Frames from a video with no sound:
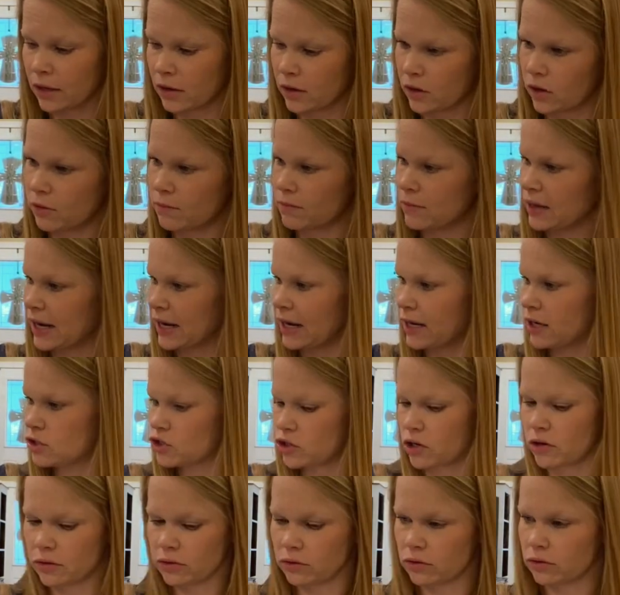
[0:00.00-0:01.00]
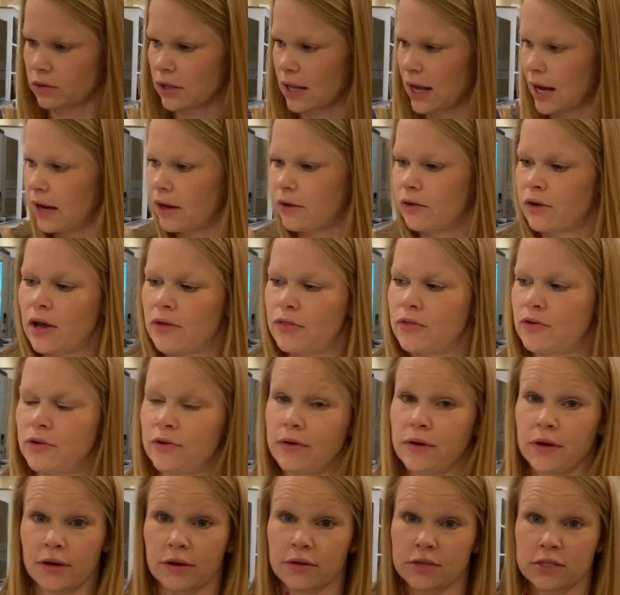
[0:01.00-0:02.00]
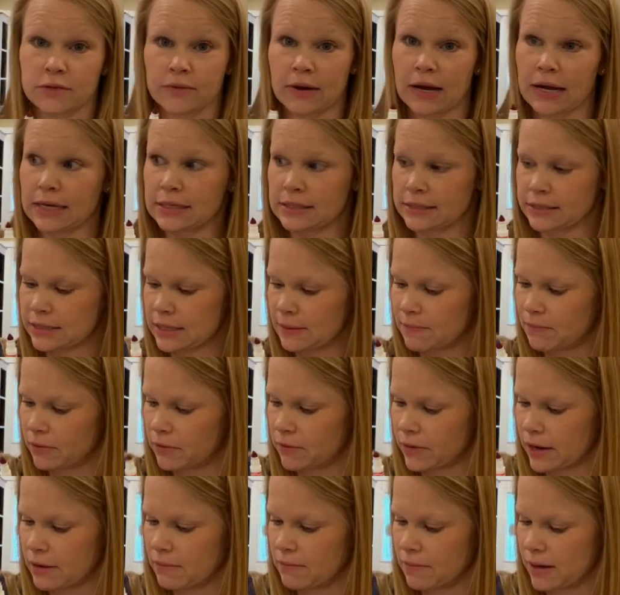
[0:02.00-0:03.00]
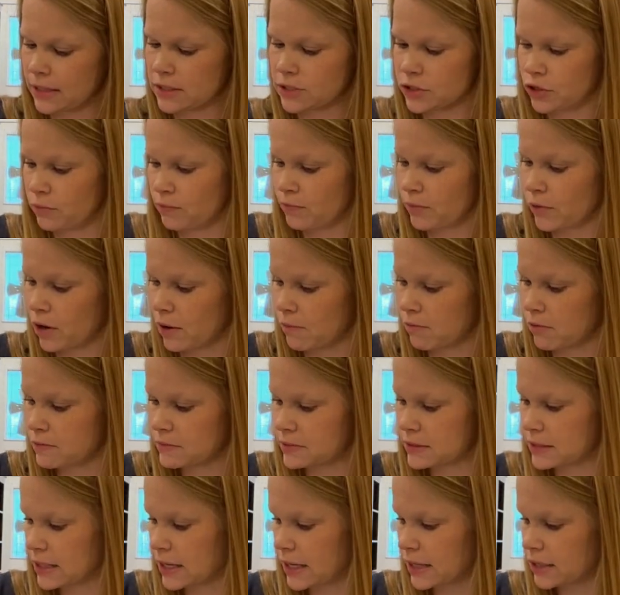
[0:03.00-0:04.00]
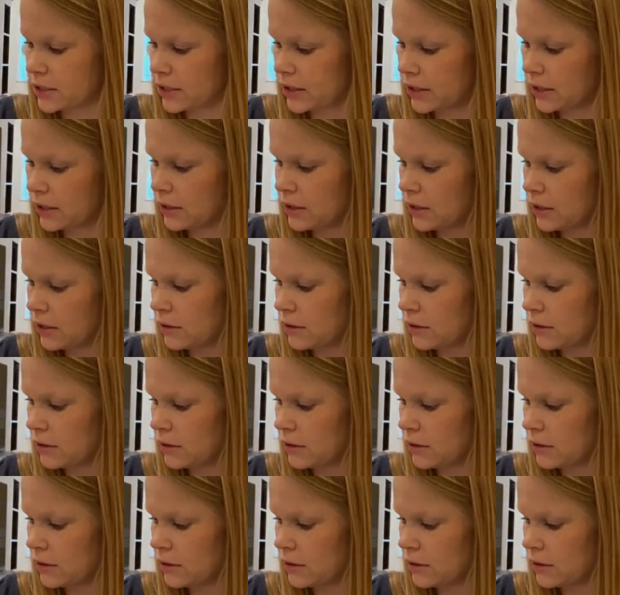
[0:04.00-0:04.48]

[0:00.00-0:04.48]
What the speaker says: Oh, I need to draw a little line right through here so I can separate my 2 problems that I done.